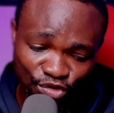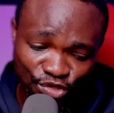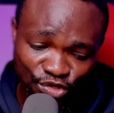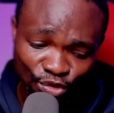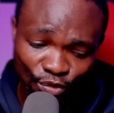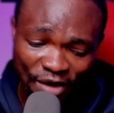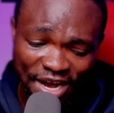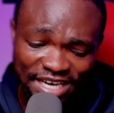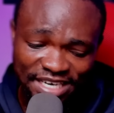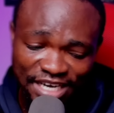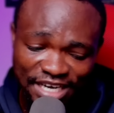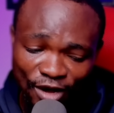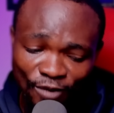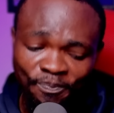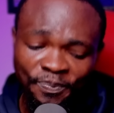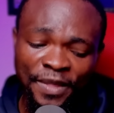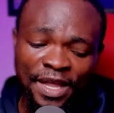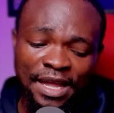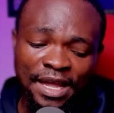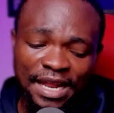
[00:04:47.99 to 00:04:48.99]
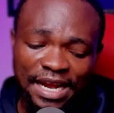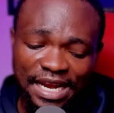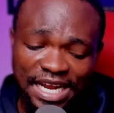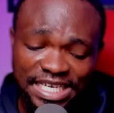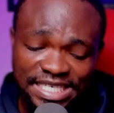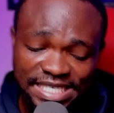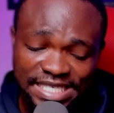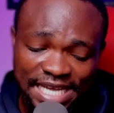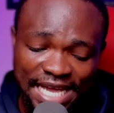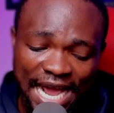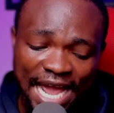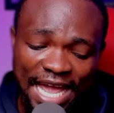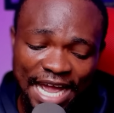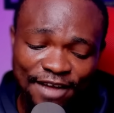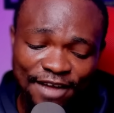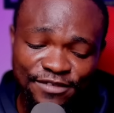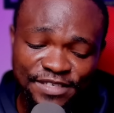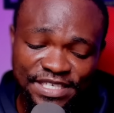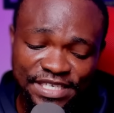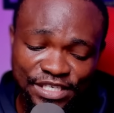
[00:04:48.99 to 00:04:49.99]
So right now, let's say I
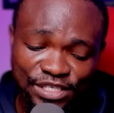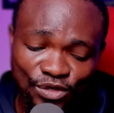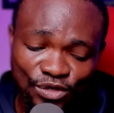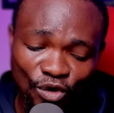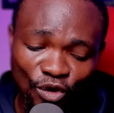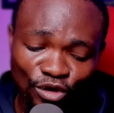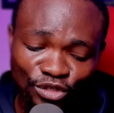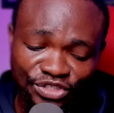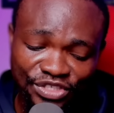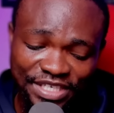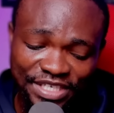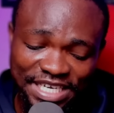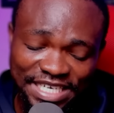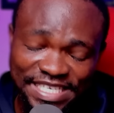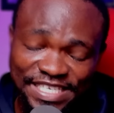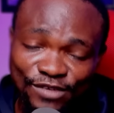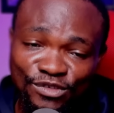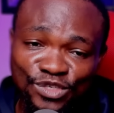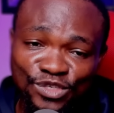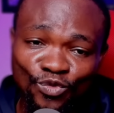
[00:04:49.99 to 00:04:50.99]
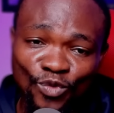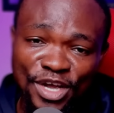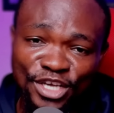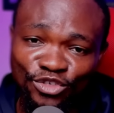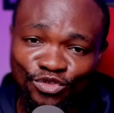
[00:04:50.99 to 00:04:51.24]
have 671